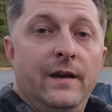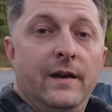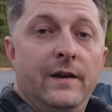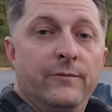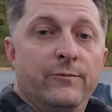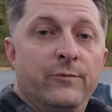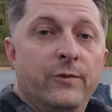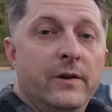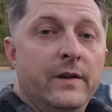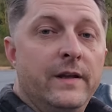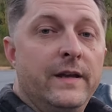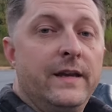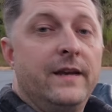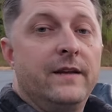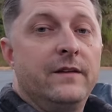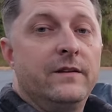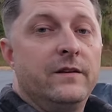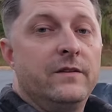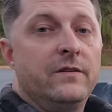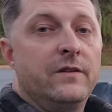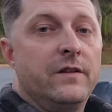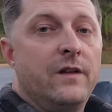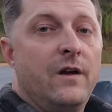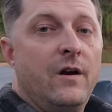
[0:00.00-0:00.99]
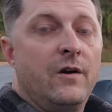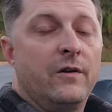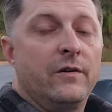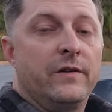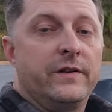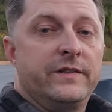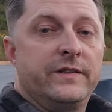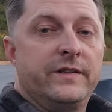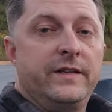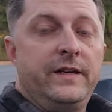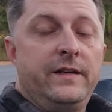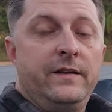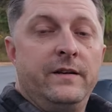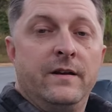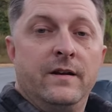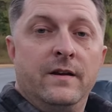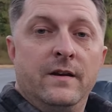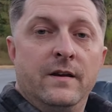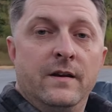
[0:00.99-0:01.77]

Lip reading: and really getting into the Harley scene.